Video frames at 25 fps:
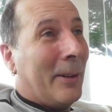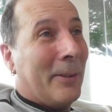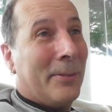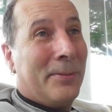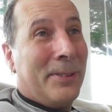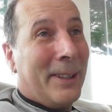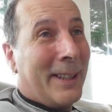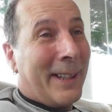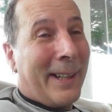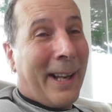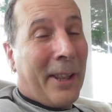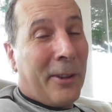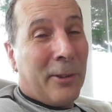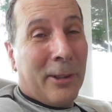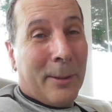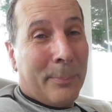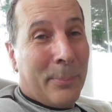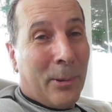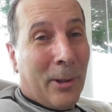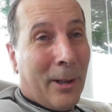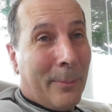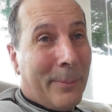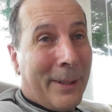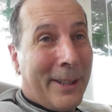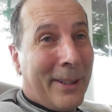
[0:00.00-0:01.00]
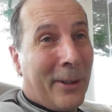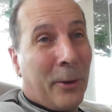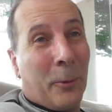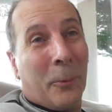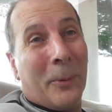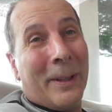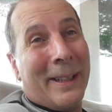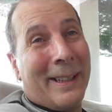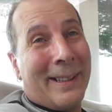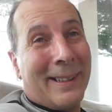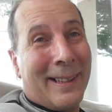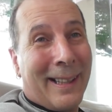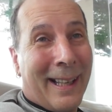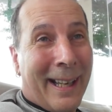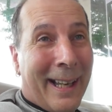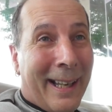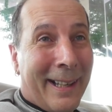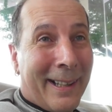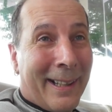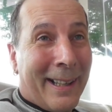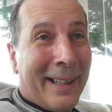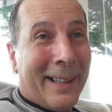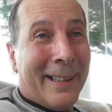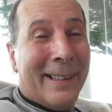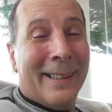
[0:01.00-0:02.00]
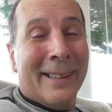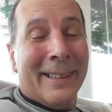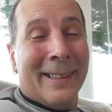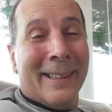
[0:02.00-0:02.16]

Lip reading: fit another appointment in a week later,